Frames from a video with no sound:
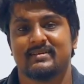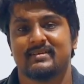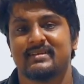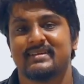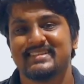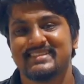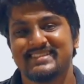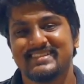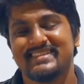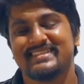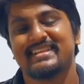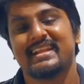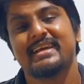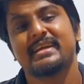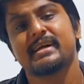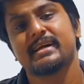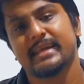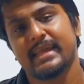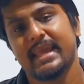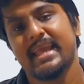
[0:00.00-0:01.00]
It's just like
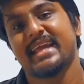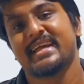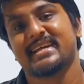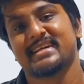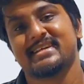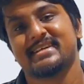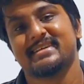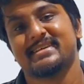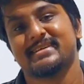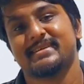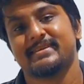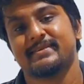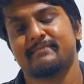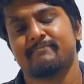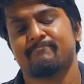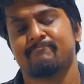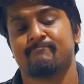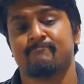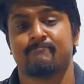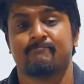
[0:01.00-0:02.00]
a cake.
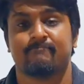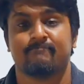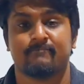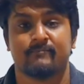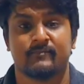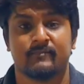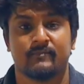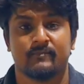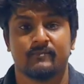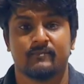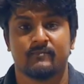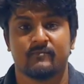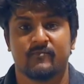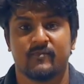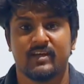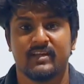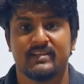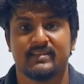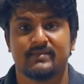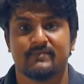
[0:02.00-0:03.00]

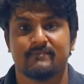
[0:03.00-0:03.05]
Right?